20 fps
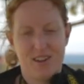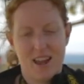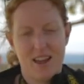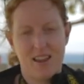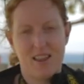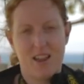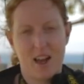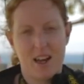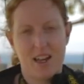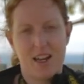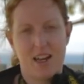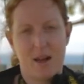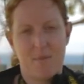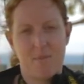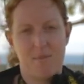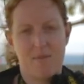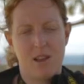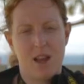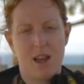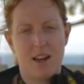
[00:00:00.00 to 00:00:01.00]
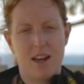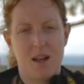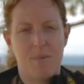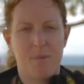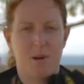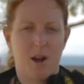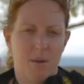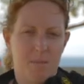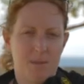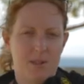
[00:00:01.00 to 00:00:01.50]
lining up
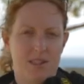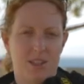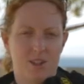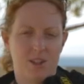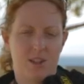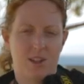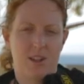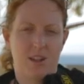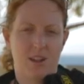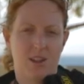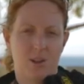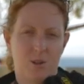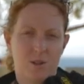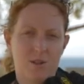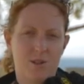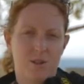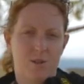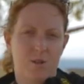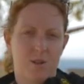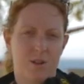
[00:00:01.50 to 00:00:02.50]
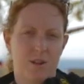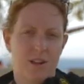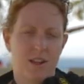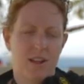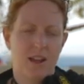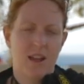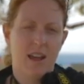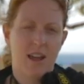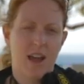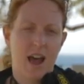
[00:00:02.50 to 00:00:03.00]
a composition that looks good,
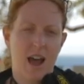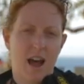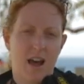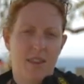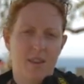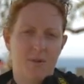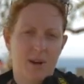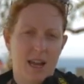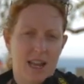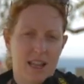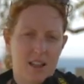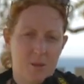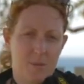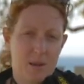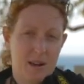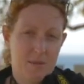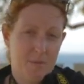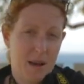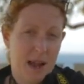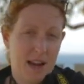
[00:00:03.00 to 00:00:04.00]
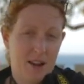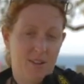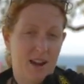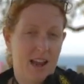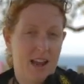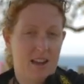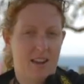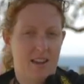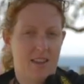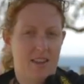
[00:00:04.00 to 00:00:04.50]
that will get a little bit of
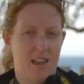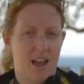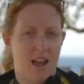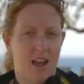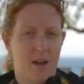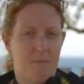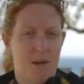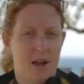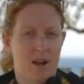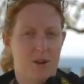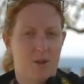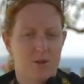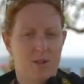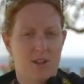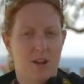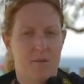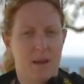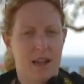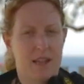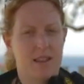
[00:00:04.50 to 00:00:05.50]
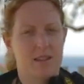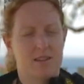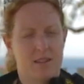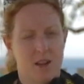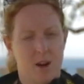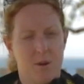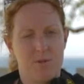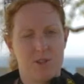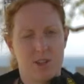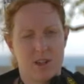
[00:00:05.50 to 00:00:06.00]
background in there, but also make the
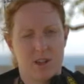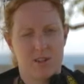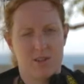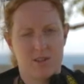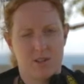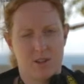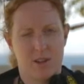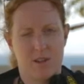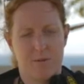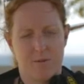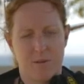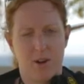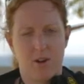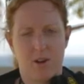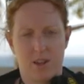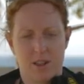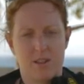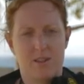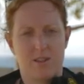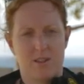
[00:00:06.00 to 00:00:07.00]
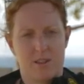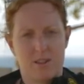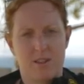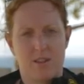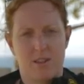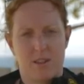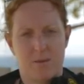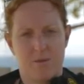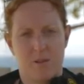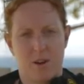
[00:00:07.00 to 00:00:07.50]
sculpture sort of the focus
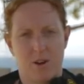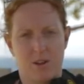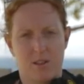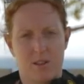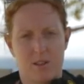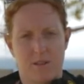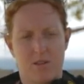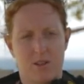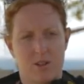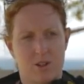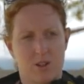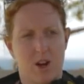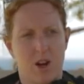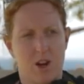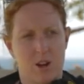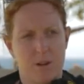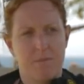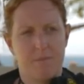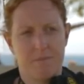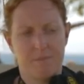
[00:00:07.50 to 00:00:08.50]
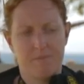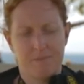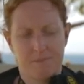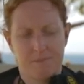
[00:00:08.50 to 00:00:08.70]
of the shot.